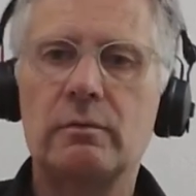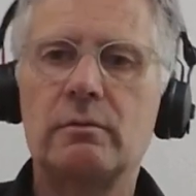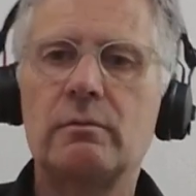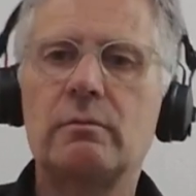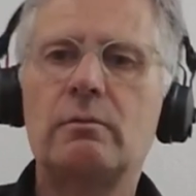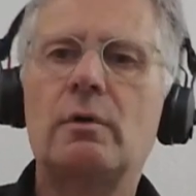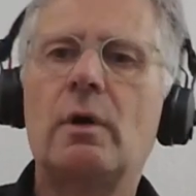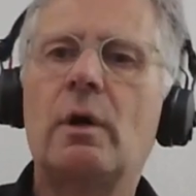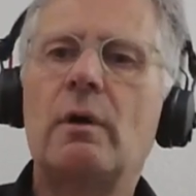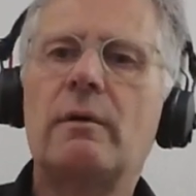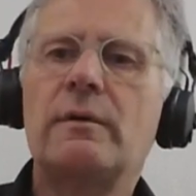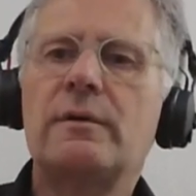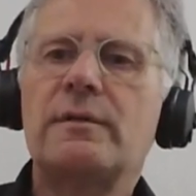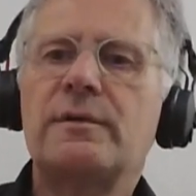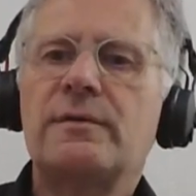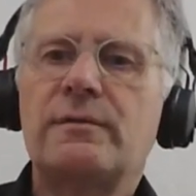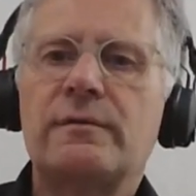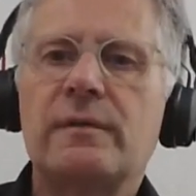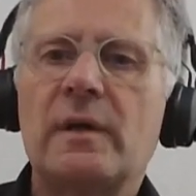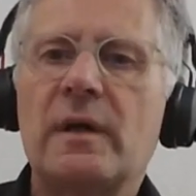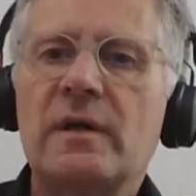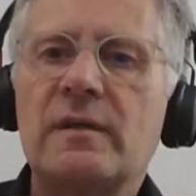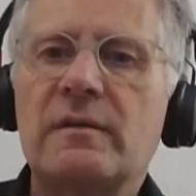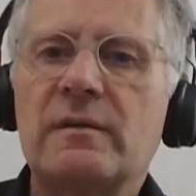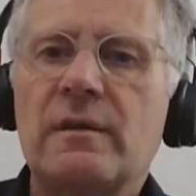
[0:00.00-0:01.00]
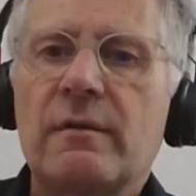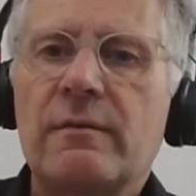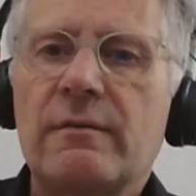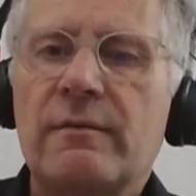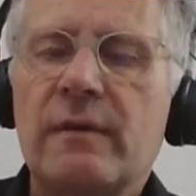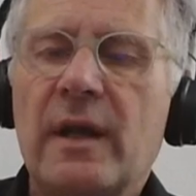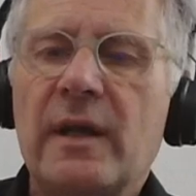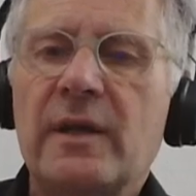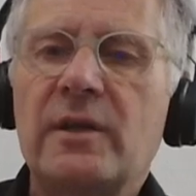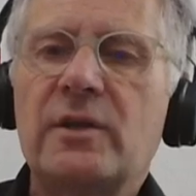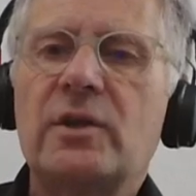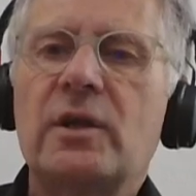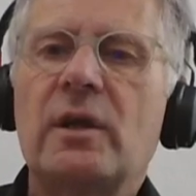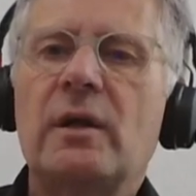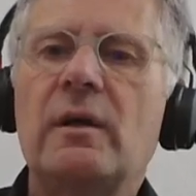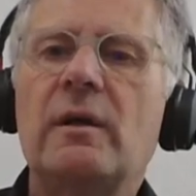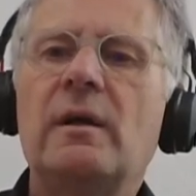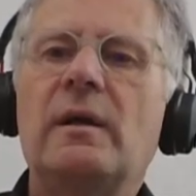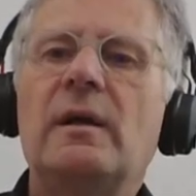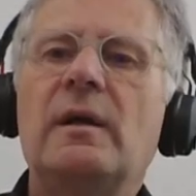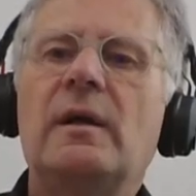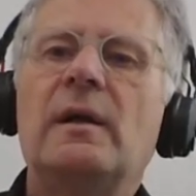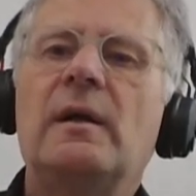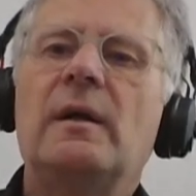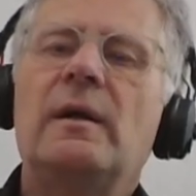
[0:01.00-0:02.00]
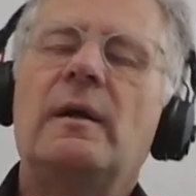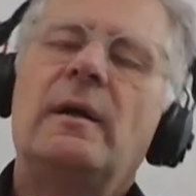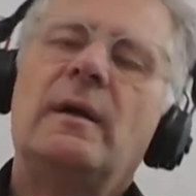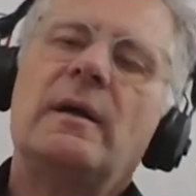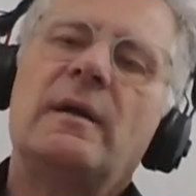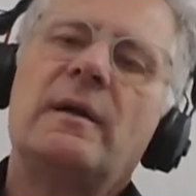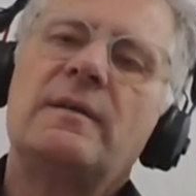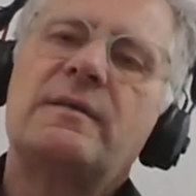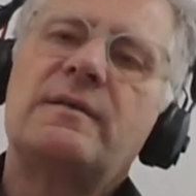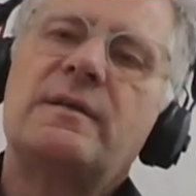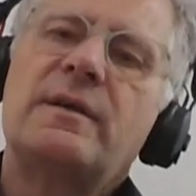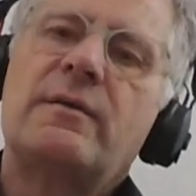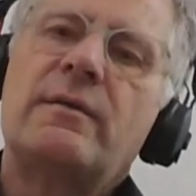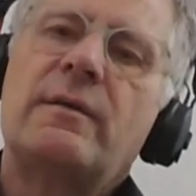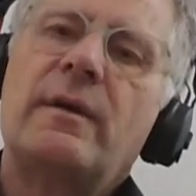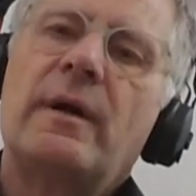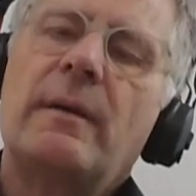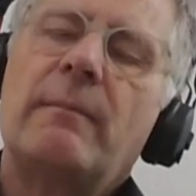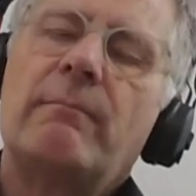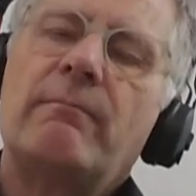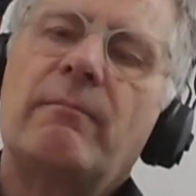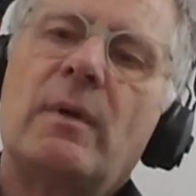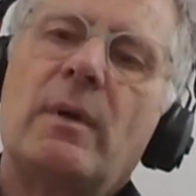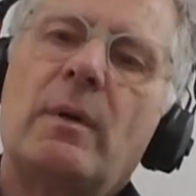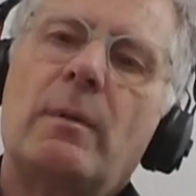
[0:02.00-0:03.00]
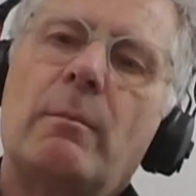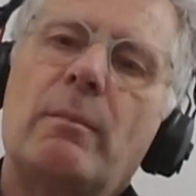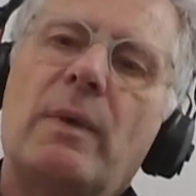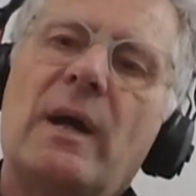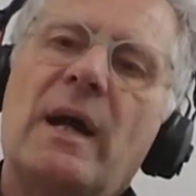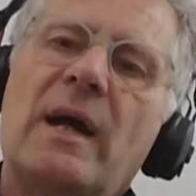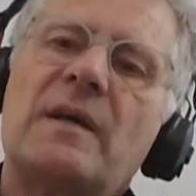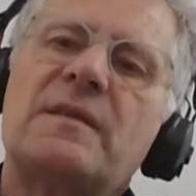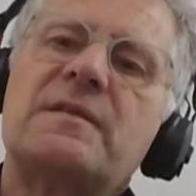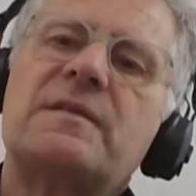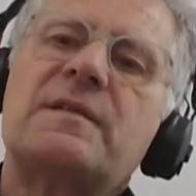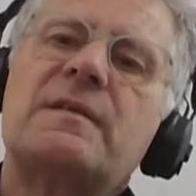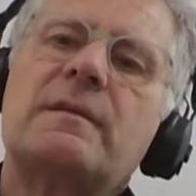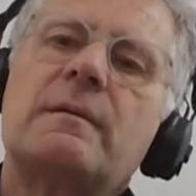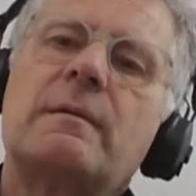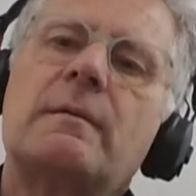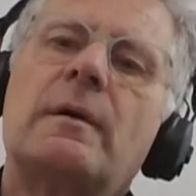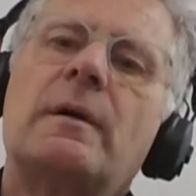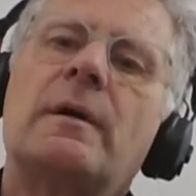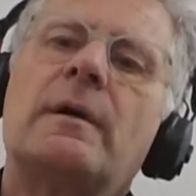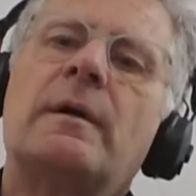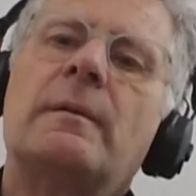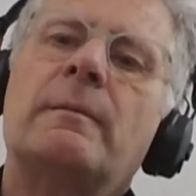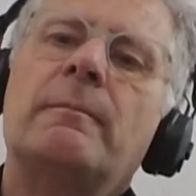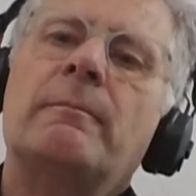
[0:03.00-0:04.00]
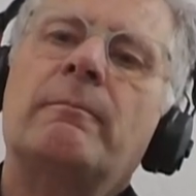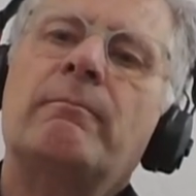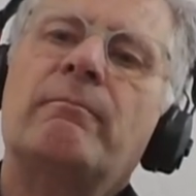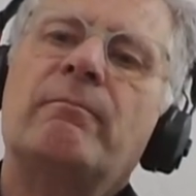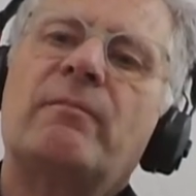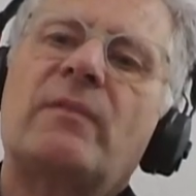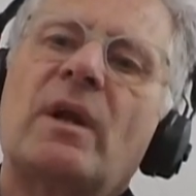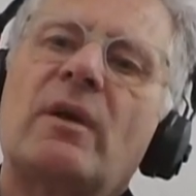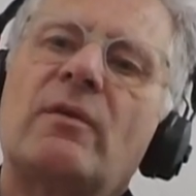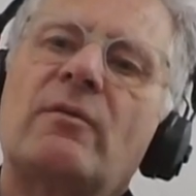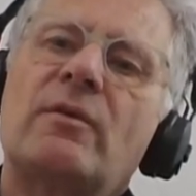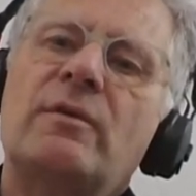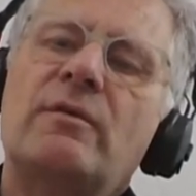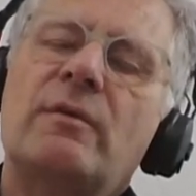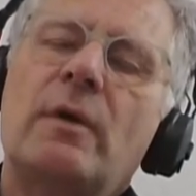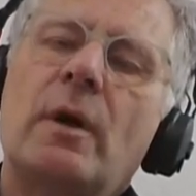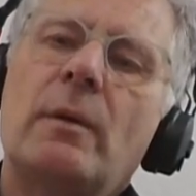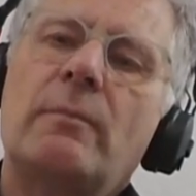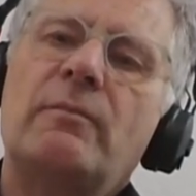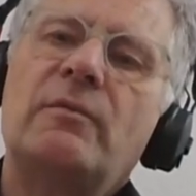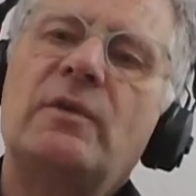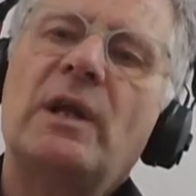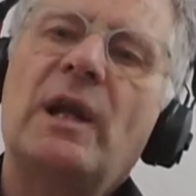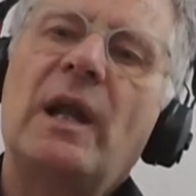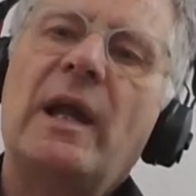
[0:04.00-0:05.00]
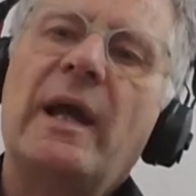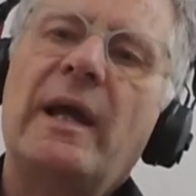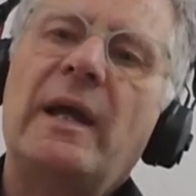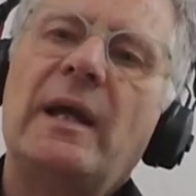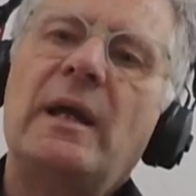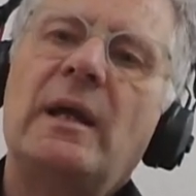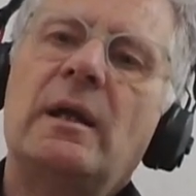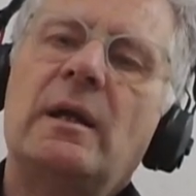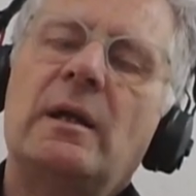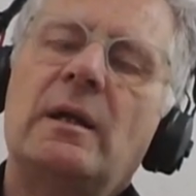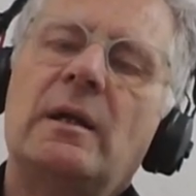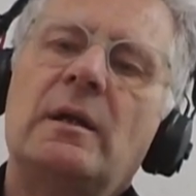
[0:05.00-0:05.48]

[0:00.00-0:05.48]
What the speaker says: chorus, phaser, flanger, etc., plus reverb delay.